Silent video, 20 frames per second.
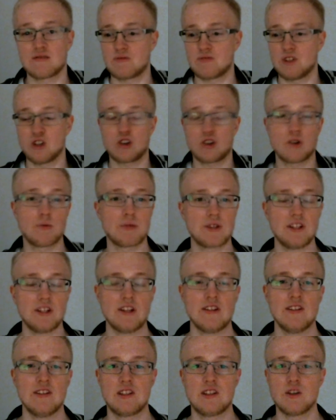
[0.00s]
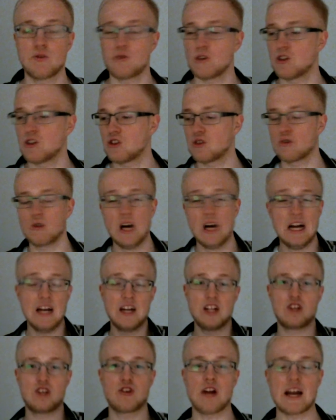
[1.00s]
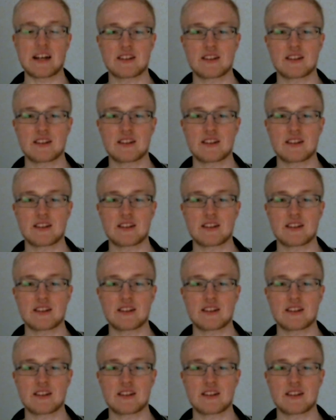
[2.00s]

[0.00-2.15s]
you're completely different, you'll attract